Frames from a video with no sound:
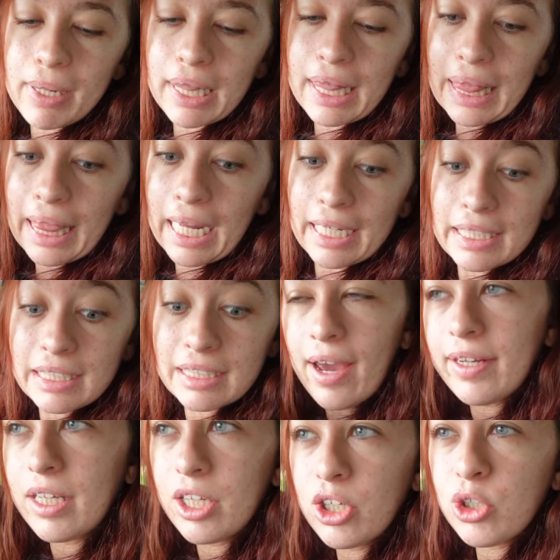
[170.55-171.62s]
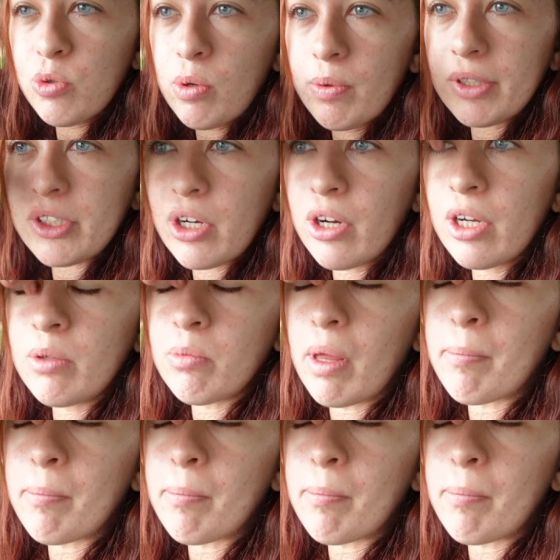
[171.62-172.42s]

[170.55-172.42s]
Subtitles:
Plus, I need to do a return.